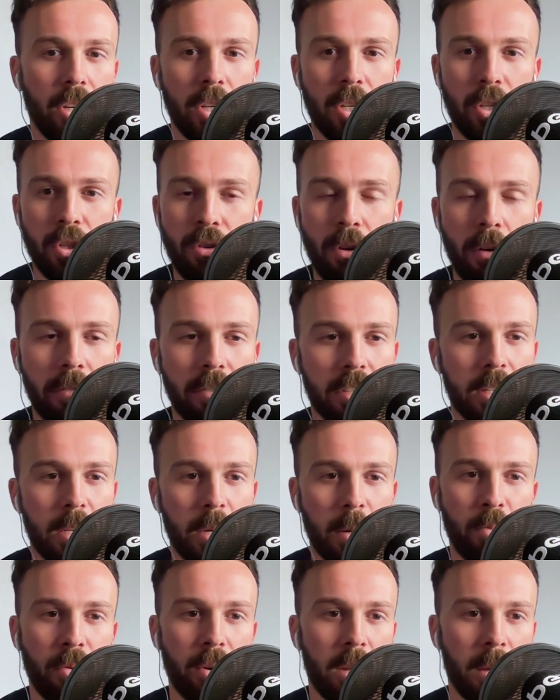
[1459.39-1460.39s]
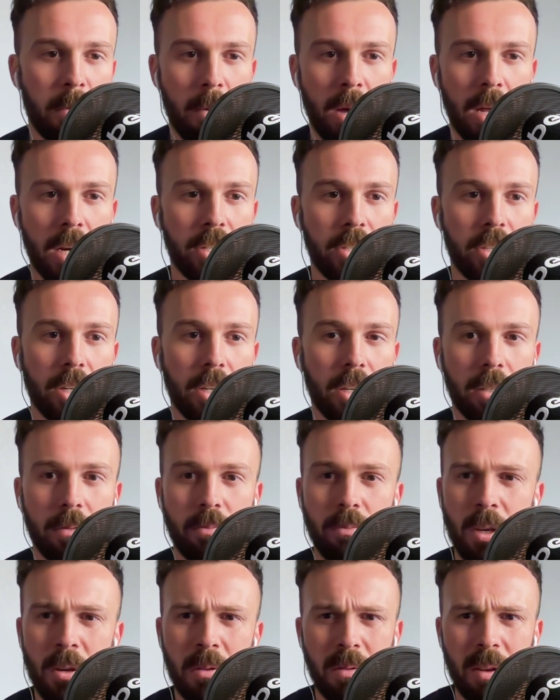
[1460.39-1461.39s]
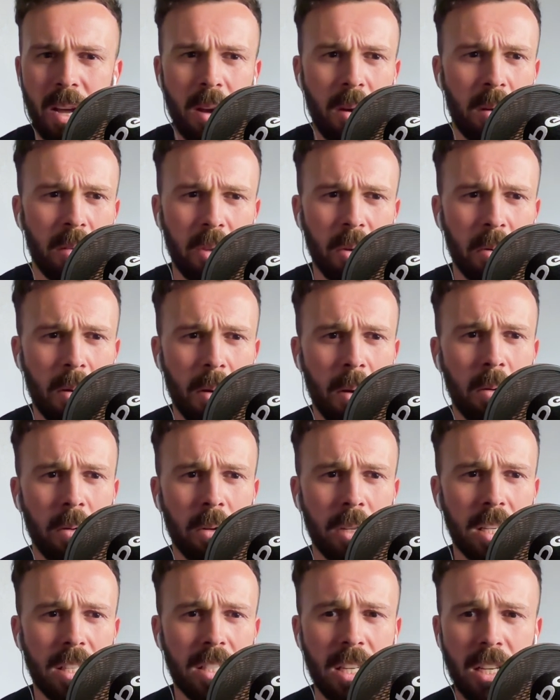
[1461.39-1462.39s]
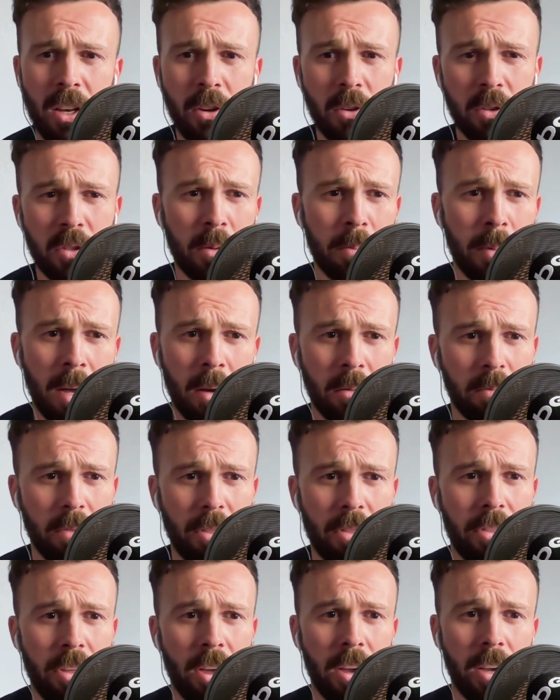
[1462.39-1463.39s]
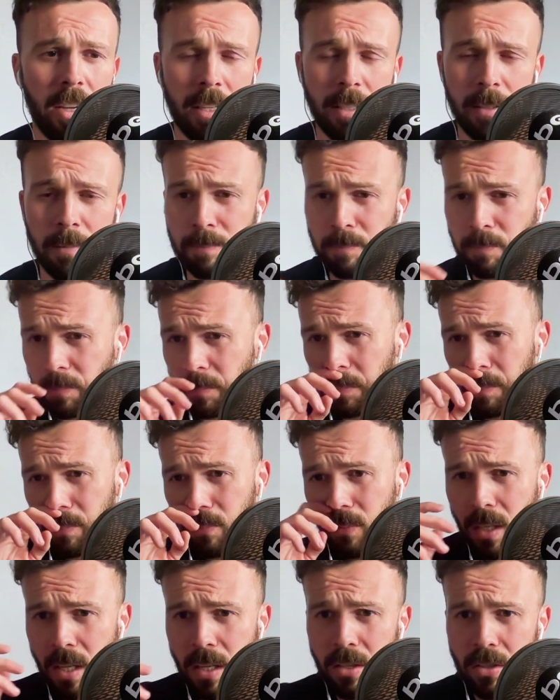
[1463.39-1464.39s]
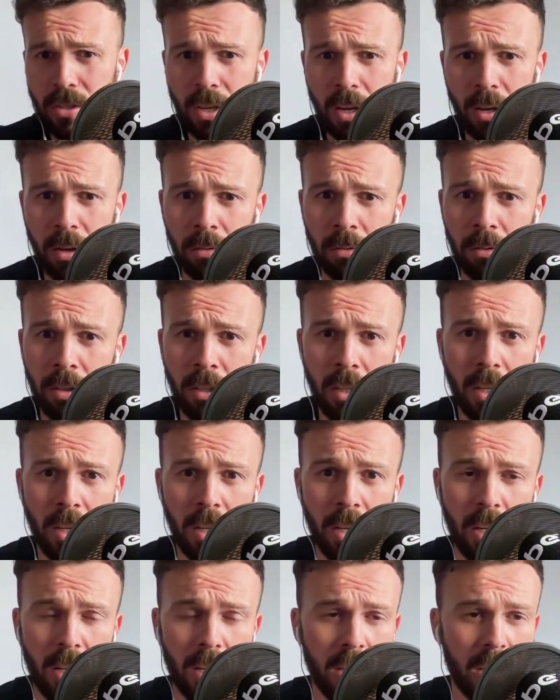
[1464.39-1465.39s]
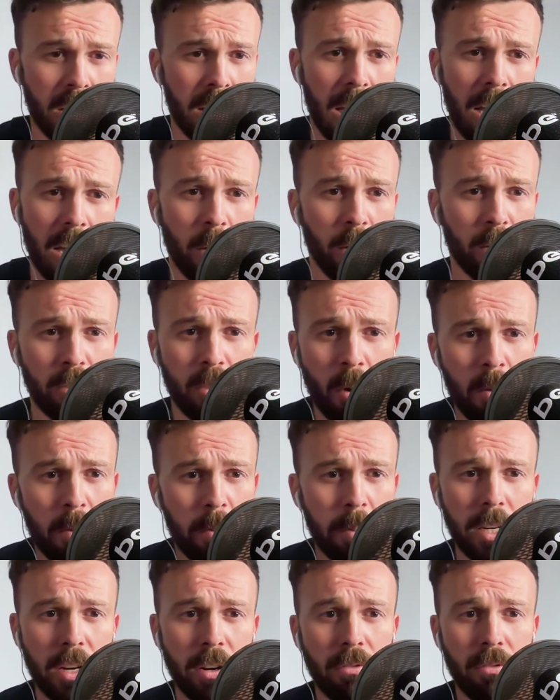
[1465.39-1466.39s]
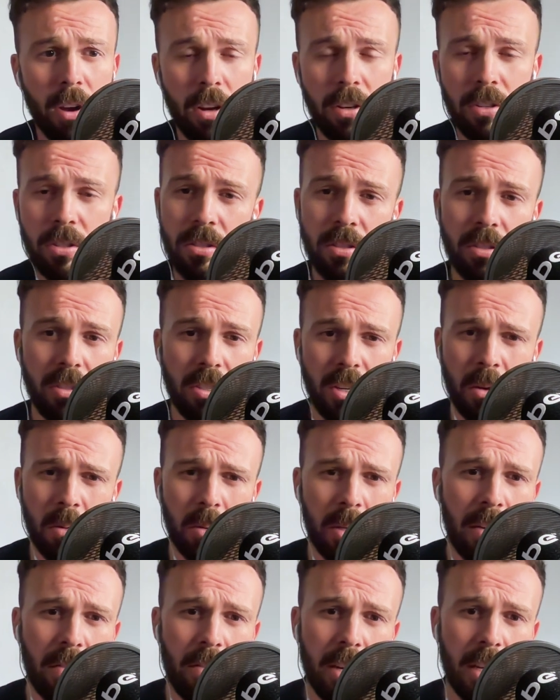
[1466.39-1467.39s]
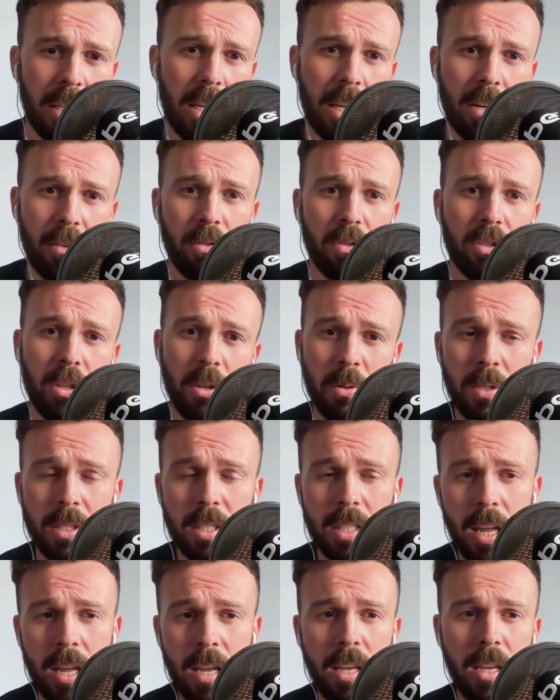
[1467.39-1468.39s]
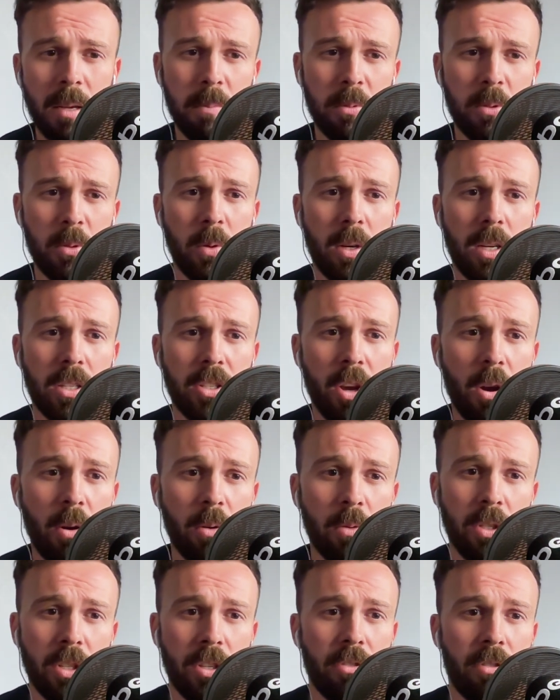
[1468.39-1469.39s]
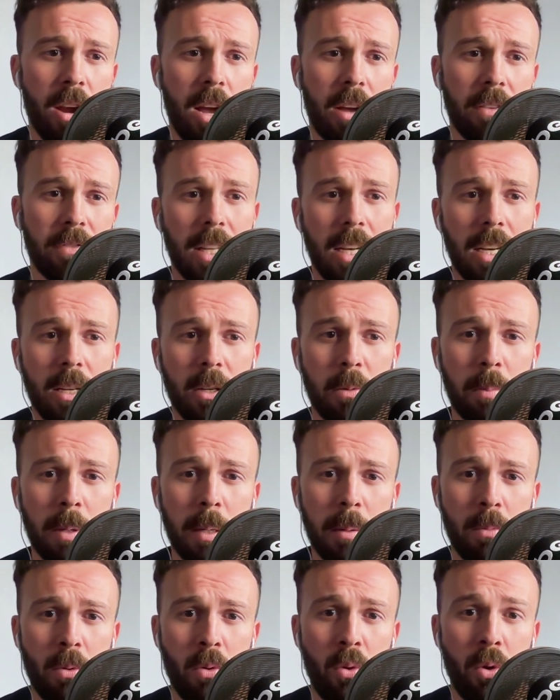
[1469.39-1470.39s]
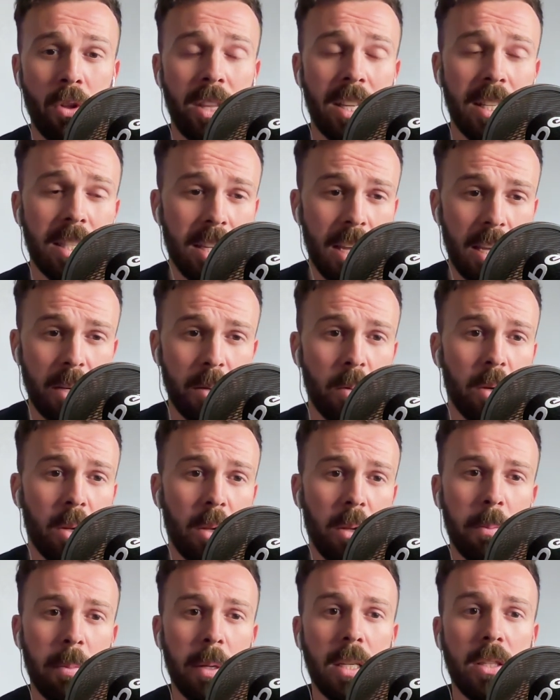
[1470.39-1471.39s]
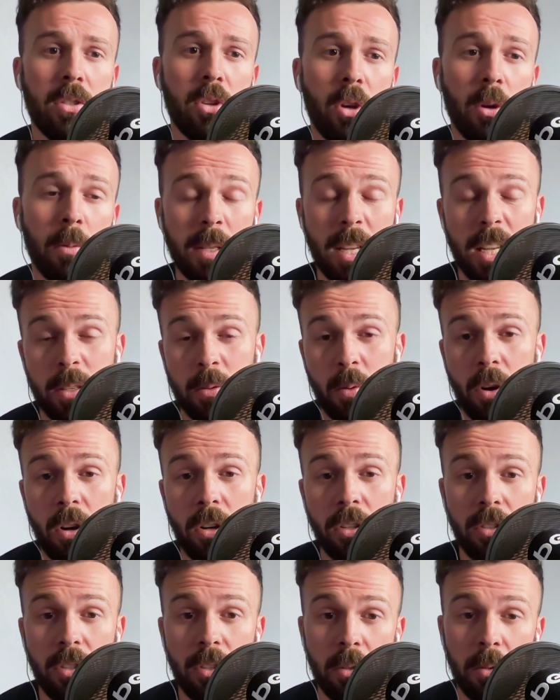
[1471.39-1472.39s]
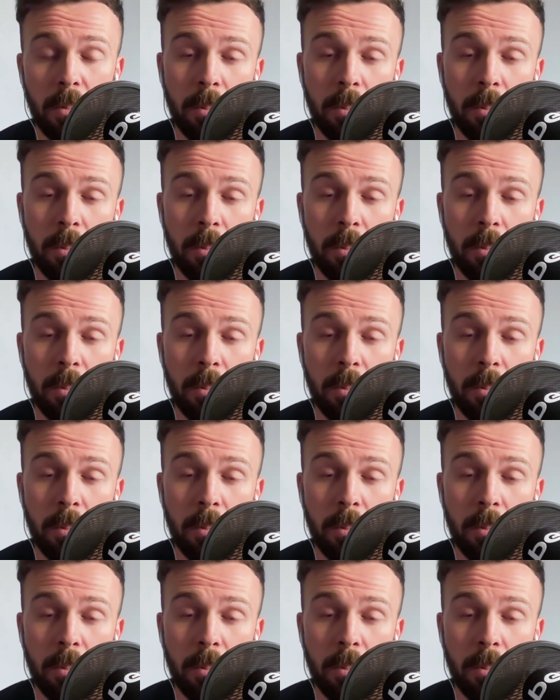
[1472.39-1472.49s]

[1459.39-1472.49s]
You're obviously a brilliant manager. I don't know how old he is. He looks about 30. So yeah, don't be in a rush, you know, give it a year or two, stay at Ipswich, hone your craft a little bit more, and then take one of the big jobs. That's what I'd do.